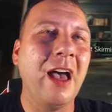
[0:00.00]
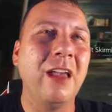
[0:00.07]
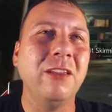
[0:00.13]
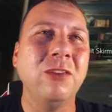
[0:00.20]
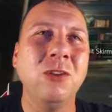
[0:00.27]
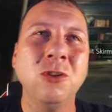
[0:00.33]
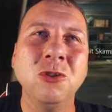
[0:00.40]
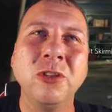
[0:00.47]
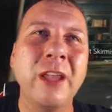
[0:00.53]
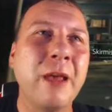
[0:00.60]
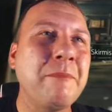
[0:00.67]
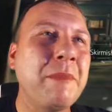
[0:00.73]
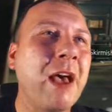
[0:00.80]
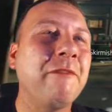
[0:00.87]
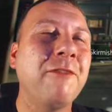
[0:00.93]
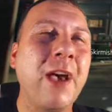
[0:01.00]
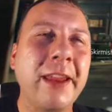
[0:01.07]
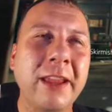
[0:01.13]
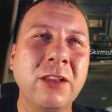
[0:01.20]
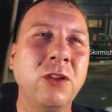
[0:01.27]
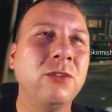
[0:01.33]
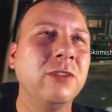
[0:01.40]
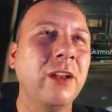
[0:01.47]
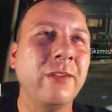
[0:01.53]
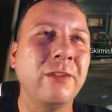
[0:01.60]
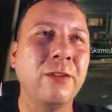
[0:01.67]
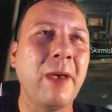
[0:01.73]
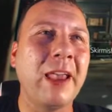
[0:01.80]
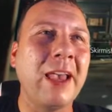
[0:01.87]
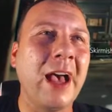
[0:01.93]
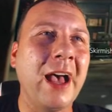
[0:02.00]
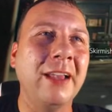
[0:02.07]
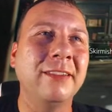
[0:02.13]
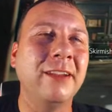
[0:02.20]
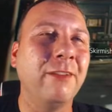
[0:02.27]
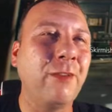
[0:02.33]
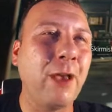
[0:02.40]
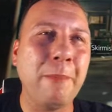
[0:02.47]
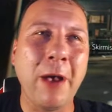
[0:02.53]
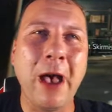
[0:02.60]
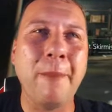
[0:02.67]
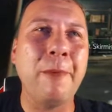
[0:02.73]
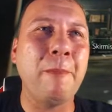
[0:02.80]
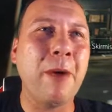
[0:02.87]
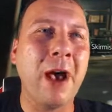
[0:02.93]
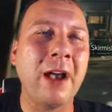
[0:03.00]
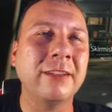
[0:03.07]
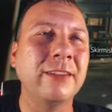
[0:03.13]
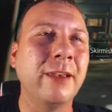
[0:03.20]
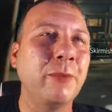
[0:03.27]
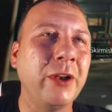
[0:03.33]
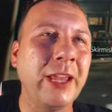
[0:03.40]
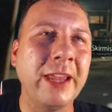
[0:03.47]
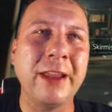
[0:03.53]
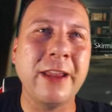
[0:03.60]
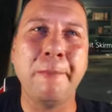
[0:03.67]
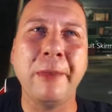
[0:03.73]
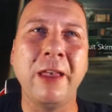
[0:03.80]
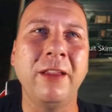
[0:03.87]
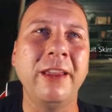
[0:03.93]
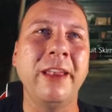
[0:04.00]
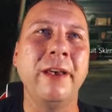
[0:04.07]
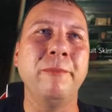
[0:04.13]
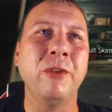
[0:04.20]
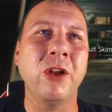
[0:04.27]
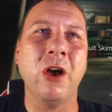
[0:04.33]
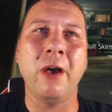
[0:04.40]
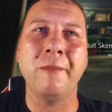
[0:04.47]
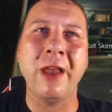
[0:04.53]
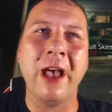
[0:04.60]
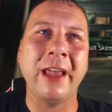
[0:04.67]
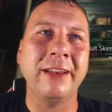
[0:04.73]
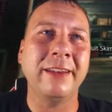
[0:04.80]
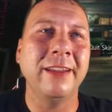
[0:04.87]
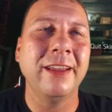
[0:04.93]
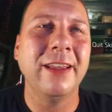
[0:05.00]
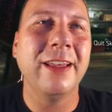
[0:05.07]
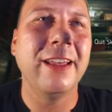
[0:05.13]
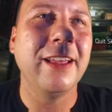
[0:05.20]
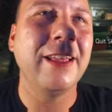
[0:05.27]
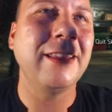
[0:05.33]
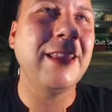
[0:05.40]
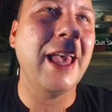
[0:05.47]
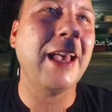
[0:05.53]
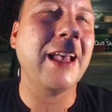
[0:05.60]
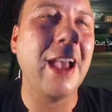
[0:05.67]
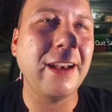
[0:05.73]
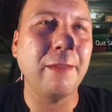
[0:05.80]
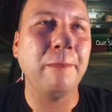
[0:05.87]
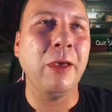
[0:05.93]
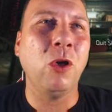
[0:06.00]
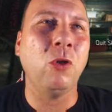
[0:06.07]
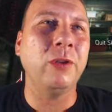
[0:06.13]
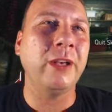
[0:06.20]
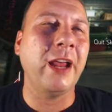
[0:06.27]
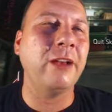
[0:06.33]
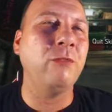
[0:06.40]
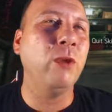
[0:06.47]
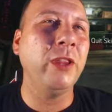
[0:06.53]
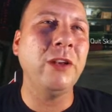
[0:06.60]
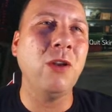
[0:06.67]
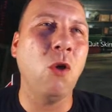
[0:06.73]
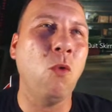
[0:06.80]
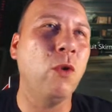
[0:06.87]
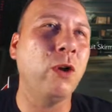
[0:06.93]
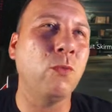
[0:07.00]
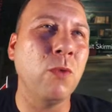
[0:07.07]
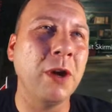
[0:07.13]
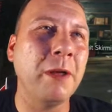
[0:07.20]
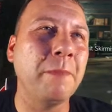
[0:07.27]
Usually I'm not fighting close enough to my guys that if I pop a box, I'm going to end up healing them. You know, I'm not that kind of build, and I really don't want to run up